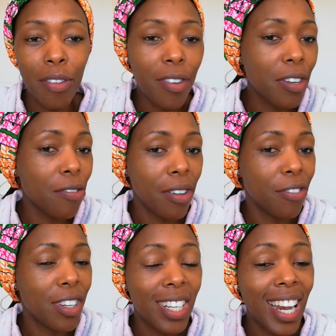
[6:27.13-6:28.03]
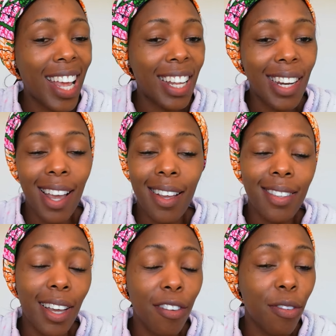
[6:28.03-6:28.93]
Even if I've gotten like
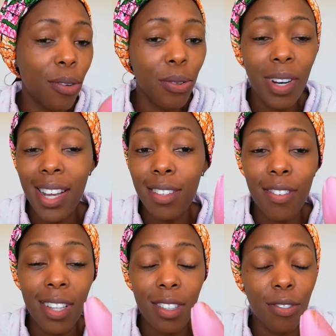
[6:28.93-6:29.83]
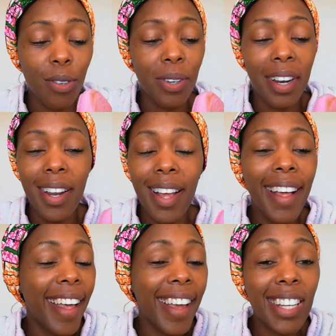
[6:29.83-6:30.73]
nice iPhone or nice fancy phone,
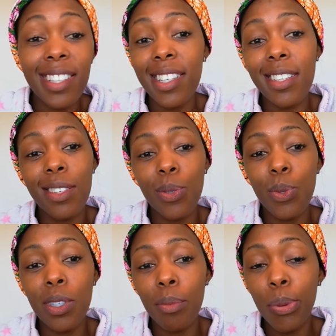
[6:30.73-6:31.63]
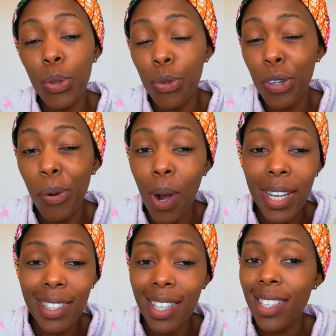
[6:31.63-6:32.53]
and it says it's waterproof or a
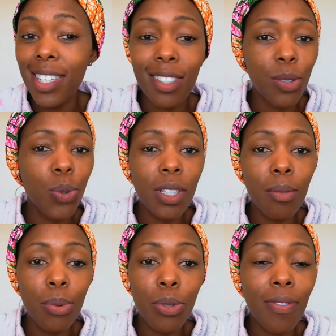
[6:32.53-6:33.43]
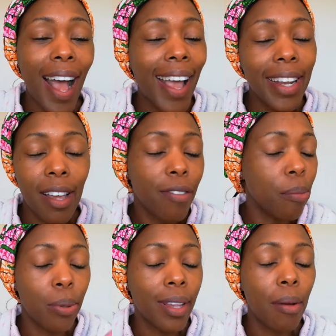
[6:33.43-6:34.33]
watch that says it's waterproof, I
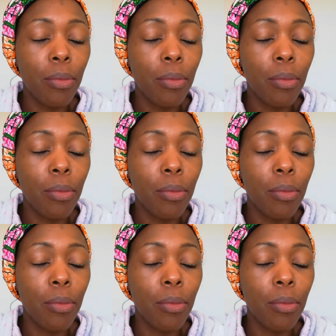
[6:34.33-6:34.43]
never put.